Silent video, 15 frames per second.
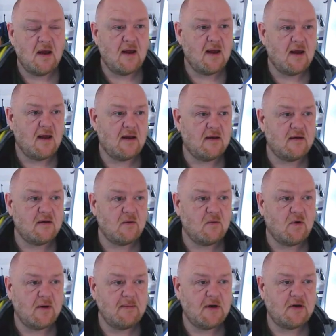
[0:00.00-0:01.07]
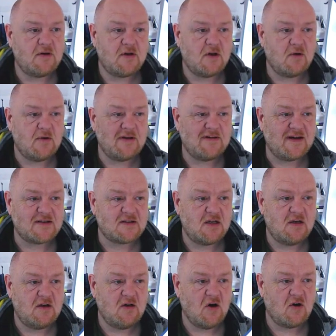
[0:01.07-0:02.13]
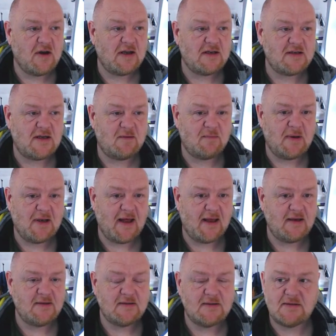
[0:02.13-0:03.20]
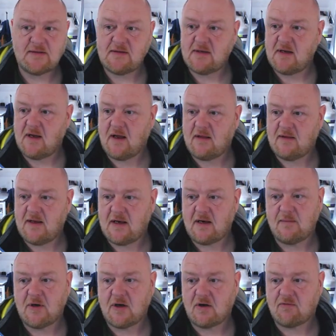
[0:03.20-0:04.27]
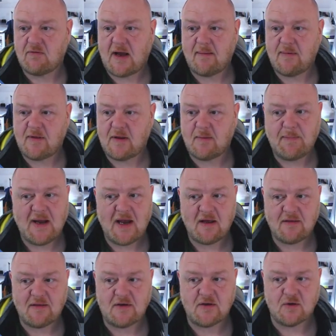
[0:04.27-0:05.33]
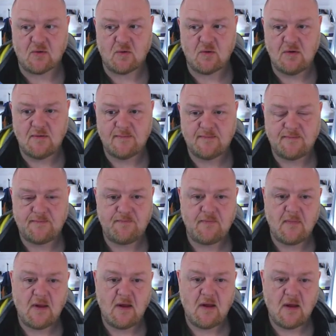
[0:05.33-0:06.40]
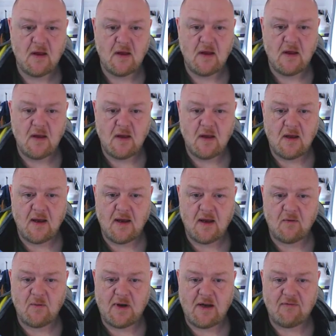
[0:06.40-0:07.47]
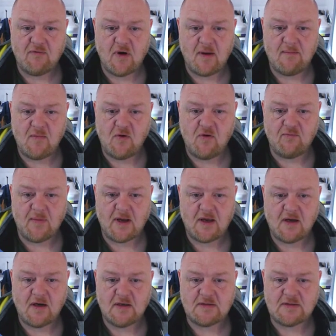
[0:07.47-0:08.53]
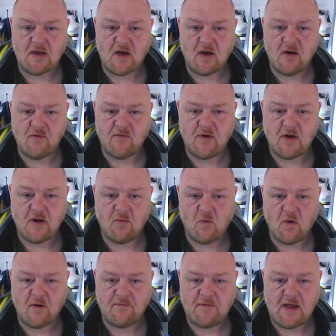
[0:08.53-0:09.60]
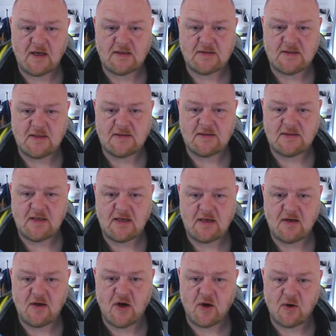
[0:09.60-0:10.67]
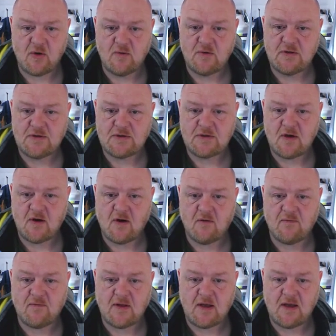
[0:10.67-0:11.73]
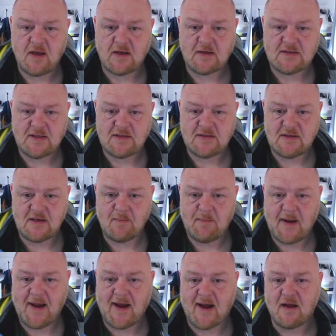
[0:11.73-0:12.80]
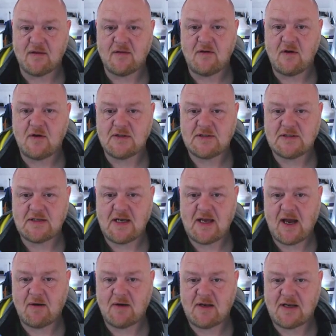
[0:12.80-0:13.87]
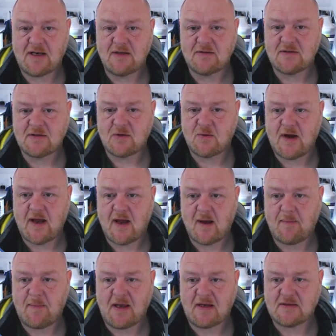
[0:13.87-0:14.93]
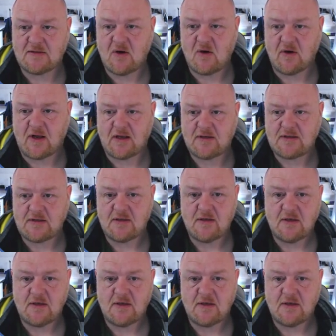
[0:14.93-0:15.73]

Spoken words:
And what I'm going to do is actually lock it in place, and then I'm going to grab the path tool, and whenever I move my cursor over one of the existing nodes of the existing path, you can see how a little square appears on it.